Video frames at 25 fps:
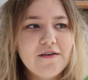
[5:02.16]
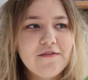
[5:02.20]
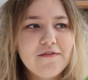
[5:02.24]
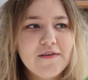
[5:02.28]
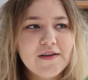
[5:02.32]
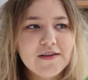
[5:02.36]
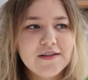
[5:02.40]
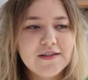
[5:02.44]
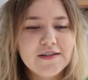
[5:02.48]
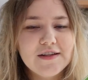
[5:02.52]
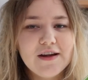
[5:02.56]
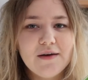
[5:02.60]
of
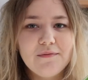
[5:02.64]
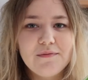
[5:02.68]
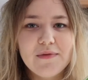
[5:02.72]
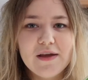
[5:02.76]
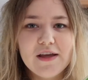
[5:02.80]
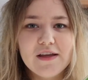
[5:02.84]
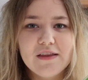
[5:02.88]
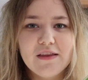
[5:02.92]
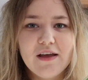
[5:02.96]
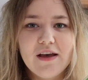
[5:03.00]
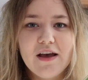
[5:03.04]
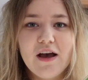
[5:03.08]
ended up
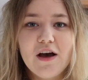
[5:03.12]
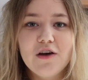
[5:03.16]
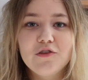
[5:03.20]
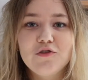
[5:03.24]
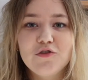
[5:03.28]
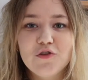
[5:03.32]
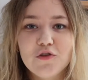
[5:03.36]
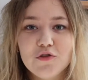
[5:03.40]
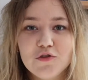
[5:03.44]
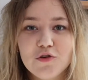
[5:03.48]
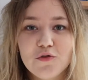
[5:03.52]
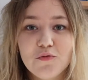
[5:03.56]
being like, I
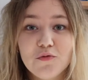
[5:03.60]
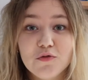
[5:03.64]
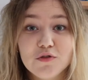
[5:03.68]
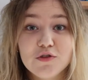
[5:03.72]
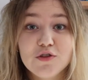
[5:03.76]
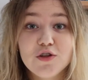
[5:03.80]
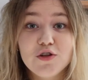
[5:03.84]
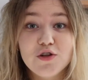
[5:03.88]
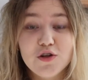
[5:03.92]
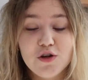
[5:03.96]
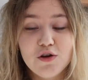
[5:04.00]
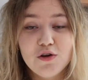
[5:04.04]
don't know what
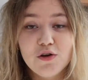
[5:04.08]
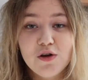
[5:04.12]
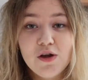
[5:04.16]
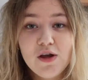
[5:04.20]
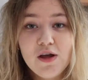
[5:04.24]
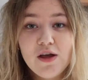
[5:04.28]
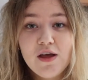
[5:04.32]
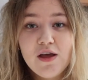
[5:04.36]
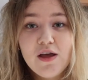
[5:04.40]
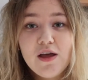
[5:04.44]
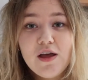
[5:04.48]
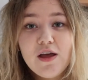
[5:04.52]
to do,
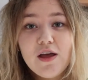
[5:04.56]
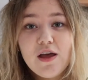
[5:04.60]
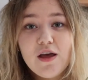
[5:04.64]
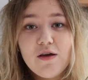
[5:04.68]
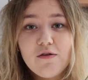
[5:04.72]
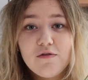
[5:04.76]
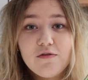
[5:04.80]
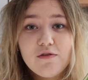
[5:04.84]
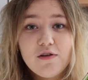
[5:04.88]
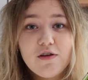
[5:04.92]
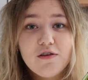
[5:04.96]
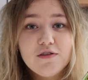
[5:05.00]

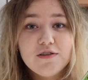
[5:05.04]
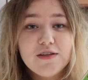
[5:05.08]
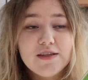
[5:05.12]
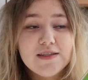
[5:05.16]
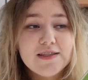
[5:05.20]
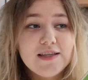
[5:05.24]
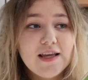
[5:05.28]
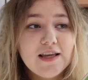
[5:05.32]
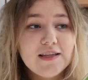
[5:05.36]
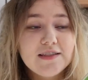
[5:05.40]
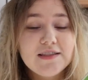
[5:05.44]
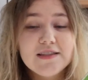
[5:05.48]
because it
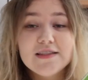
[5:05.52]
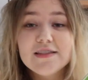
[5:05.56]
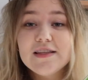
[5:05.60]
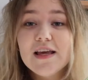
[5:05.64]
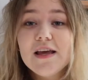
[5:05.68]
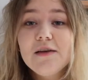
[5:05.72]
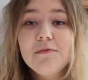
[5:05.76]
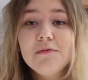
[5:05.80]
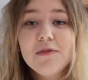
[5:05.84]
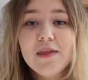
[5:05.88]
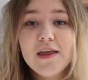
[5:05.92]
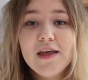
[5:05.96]
says the
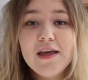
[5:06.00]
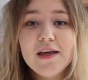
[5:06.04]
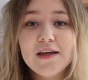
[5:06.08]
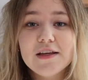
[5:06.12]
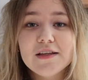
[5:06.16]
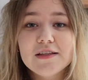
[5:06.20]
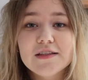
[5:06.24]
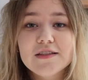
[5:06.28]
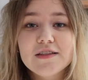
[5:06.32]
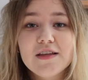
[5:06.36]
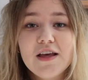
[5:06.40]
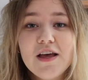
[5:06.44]
same
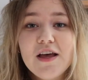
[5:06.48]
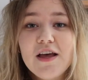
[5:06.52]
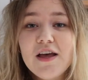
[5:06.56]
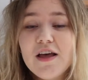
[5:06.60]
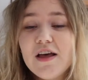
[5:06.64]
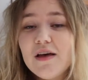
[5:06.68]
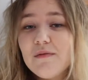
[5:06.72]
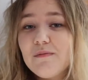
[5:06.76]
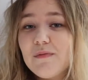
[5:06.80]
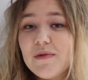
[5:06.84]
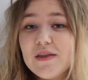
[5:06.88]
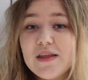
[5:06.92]
things
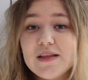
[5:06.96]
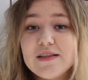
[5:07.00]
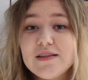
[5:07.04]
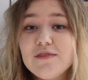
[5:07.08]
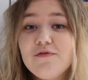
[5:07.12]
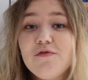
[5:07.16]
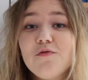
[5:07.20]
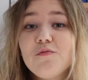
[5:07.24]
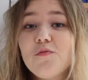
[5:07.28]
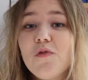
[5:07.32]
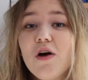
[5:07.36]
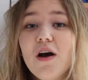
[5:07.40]
but they're
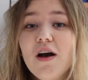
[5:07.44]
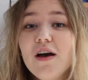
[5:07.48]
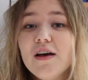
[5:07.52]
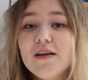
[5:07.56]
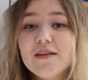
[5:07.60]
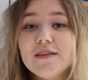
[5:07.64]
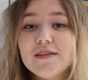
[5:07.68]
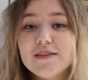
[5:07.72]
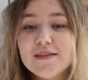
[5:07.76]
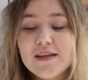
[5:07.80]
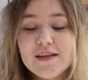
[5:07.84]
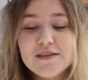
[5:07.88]
different
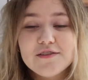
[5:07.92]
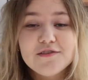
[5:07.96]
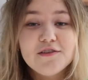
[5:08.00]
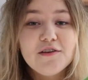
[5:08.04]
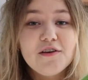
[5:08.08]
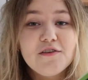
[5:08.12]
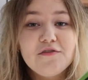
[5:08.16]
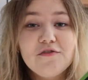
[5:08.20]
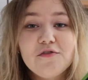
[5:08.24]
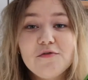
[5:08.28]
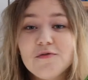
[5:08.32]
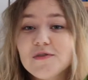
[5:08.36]
words, so
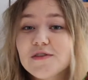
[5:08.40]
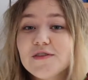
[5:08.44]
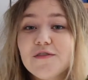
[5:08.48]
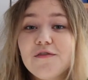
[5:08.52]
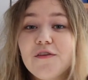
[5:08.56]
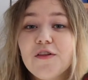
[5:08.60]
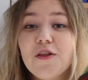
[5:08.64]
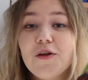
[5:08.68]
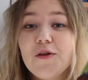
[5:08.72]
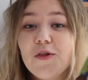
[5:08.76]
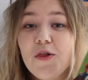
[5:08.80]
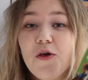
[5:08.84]
if you want to
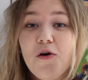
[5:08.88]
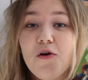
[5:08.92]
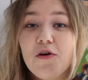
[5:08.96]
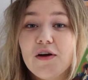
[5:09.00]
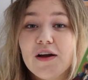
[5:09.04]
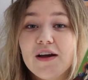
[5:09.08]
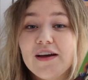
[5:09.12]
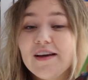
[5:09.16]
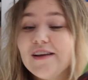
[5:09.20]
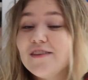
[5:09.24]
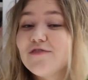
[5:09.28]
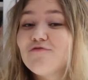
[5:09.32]
follow
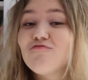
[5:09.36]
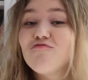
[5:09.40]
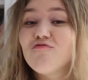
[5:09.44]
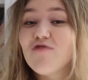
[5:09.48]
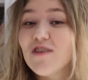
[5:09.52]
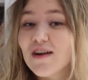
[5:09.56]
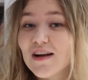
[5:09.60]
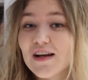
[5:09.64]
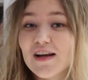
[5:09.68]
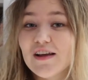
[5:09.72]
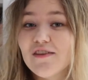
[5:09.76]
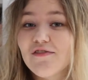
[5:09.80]
along it's
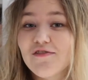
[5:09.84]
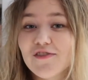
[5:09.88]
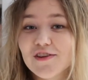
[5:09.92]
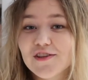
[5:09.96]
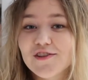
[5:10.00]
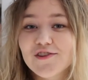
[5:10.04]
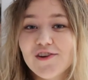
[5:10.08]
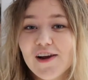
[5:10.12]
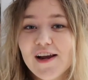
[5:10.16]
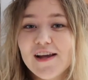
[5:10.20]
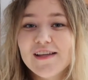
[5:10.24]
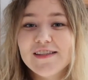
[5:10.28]
really
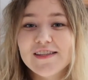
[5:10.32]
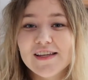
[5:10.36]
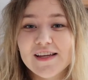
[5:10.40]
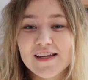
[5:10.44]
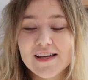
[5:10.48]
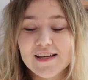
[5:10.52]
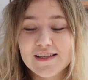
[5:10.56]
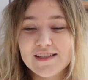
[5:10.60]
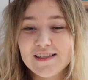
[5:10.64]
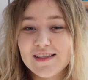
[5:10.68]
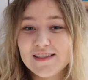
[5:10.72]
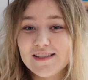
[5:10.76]
frustrating
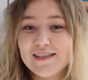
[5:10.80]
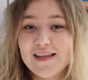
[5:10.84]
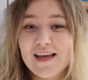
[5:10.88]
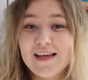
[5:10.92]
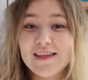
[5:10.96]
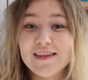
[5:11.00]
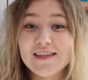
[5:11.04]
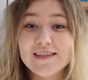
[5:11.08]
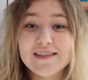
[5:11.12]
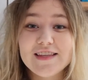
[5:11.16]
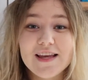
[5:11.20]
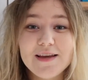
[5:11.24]
because it's
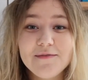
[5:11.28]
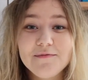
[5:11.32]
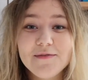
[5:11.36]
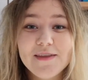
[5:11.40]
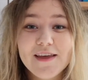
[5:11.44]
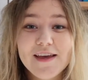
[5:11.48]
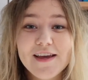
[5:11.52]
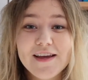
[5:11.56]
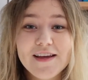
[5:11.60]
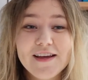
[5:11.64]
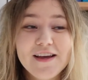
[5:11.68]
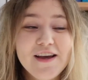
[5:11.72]
saying the same
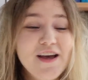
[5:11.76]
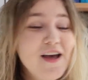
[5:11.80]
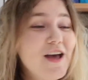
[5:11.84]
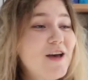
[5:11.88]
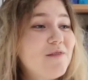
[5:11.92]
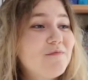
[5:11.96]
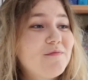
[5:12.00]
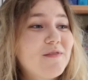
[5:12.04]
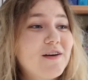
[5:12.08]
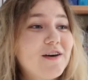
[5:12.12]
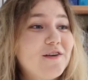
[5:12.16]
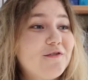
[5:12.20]
thing
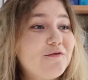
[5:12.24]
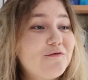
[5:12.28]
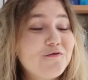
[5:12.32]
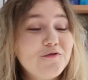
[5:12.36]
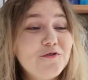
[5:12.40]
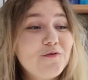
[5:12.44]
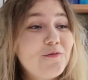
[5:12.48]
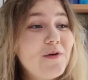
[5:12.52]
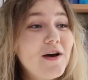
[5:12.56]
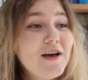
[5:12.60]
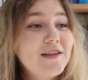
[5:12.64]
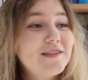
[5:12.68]
but all
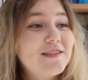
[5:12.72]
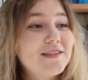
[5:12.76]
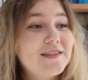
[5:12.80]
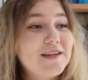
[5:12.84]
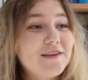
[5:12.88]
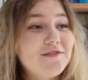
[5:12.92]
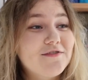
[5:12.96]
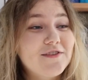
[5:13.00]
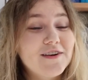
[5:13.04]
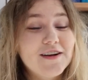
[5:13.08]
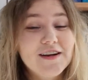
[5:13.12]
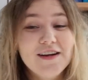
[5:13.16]
the words are
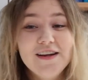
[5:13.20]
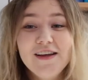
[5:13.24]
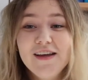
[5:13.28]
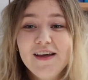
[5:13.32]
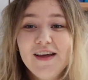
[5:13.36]
different.